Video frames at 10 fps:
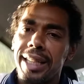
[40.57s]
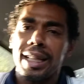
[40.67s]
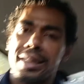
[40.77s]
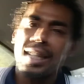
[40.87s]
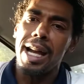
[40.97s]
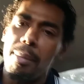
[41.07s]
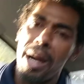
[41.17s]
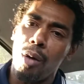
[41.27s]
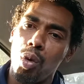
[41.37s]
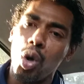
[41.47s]
take a time
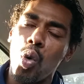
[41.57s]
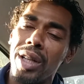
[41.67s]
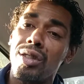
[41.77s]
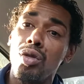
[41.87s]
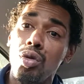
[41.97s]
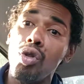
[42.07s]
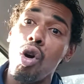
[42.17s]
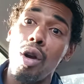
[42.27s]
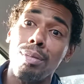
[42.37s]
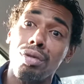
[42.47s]
out real quick to, you know
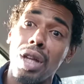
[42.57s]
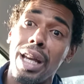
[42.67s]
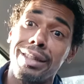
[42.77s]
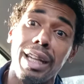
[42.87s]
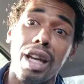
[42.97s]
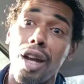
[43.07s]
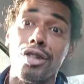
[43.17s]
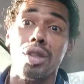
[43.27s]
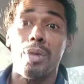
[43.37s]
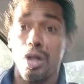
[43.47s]
what I'm saying, take care of
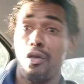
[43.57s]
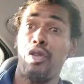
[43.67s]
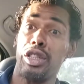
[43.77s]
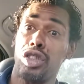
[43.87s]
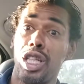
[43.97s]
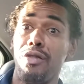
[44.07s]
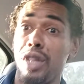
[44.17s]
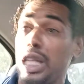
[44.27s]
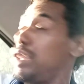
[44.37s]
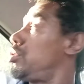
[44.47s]
some other
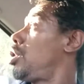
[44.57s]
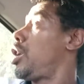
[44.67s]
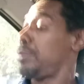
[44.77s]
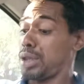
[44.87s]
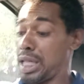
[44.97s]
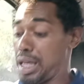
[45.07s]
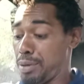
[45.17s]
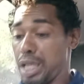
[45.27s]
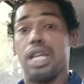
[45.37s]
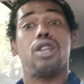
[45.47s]
festivities, you know what I'm saying? I'm
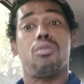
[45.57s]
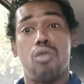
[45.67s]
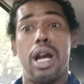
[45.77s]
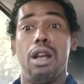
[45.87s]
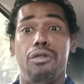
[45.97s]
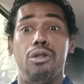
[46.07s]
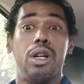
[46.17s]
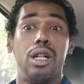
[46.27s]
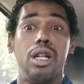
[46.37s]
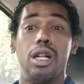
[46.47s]
getting them ready for
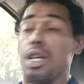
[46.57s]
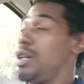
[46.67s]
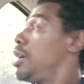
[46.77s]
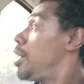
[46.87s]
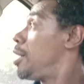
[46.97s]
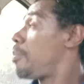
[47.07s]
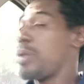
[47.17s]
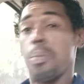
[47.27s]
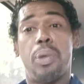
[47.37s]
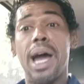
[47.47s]
the
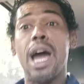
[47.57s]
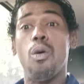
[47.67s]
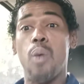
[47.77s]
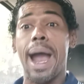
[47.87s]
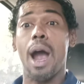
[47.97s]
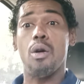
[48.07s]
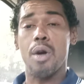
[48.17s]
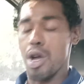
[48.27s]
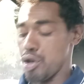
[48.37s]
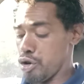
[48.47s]
powwow,
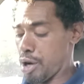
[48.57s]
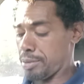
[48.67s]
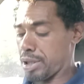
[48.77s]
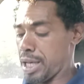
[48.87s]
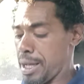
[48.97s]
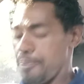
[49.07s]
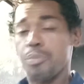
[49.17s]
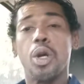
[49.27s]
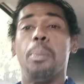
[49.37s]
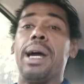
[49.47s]
you know what I'm saying?
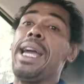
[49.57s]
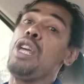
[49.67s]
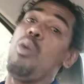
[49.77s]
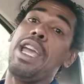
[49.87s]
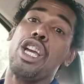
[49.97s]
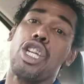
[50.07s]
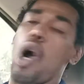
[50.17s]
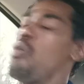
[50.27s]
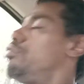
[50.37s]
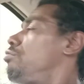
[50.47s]
But anyway, it
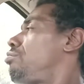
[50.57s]
go.